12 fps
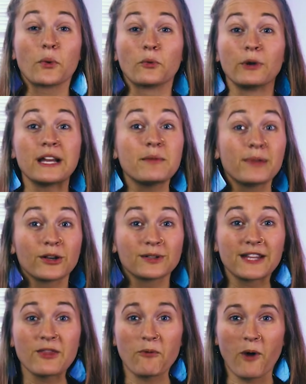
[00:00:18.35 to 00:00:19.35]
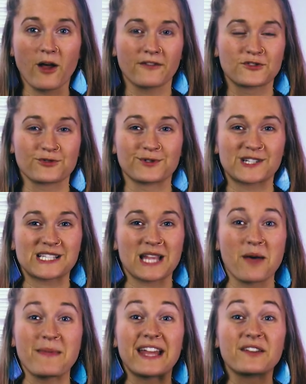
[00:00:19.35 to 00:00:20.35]
rebuilding the wall of
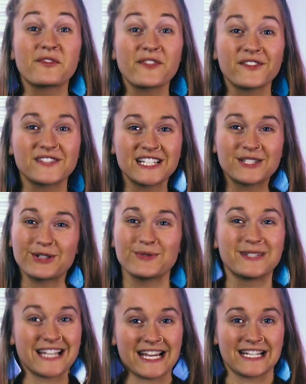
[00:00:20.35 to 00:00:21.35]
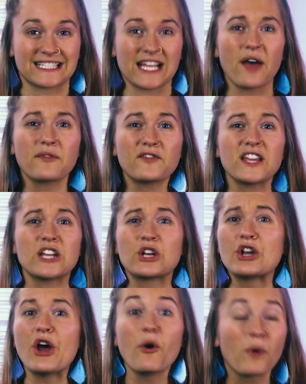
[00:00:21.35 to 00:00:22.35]
Jerusalem in 52 days, a feat
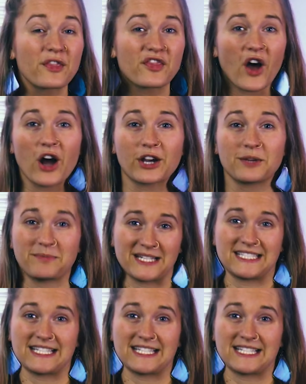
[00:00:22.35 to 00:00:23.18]
no one thought could be